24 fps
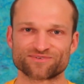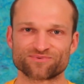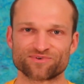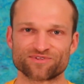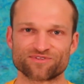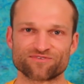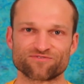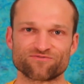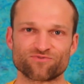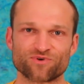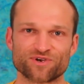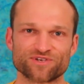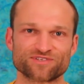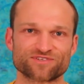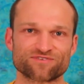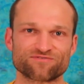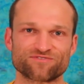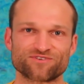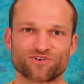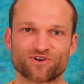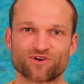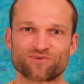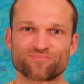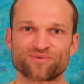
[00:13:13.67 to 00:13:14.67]
with the voice of
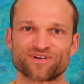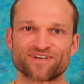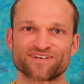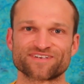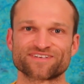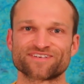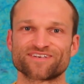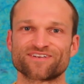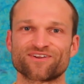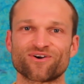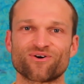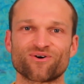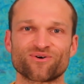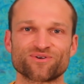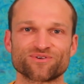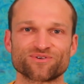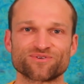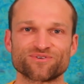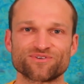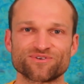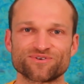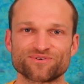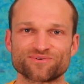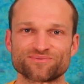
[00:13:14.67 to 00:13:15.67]
Dharma in all you
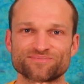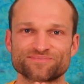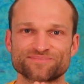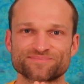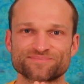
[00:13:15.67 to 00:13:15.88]
do.